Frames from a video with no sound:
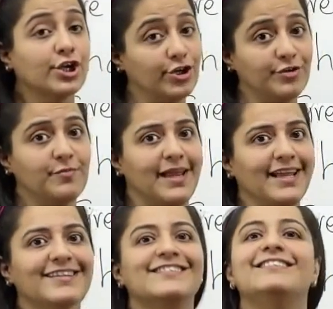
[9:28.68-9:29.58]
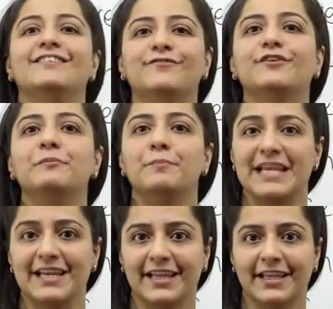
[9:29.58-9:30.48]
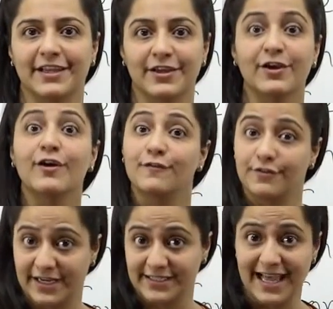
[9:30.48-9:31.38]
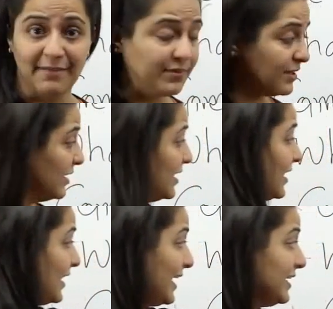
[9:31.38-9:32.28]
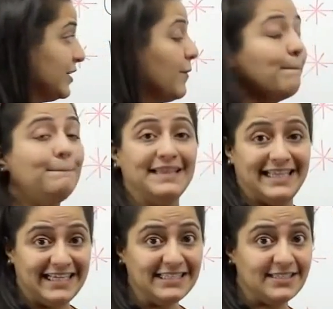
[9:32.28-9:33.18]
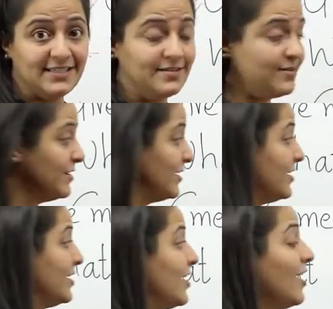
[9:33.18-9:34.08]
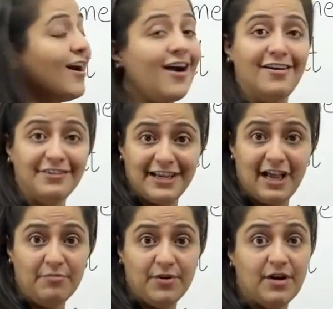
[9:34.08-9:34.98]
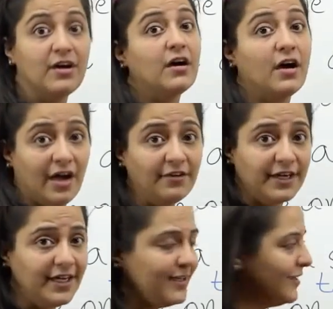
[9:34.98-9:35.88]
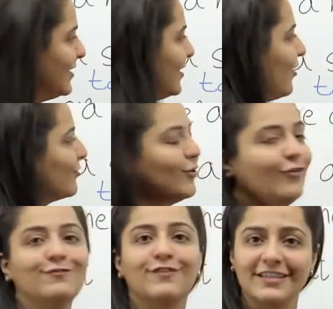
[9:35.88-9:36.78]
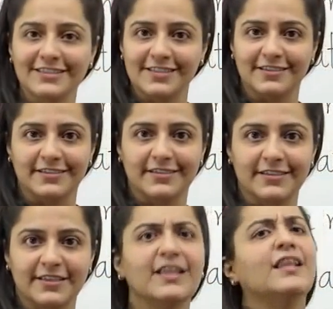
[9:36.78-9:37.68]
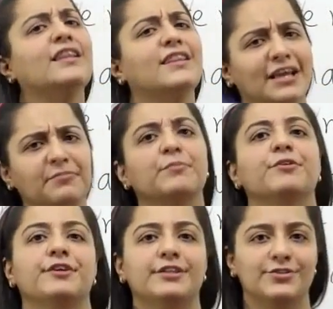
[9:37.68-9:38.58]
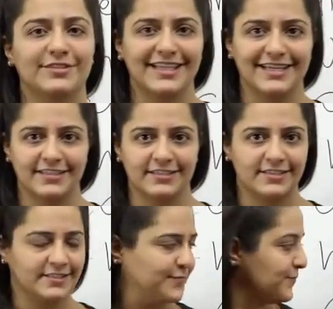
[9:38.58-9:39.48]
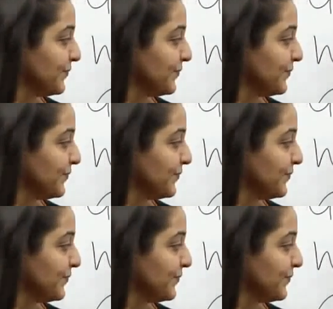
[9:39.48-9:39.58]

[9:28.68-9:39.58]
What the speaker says: could make different meaning. For example, like please, hurry up, hurry, or go faster. Let me put it into a sentence.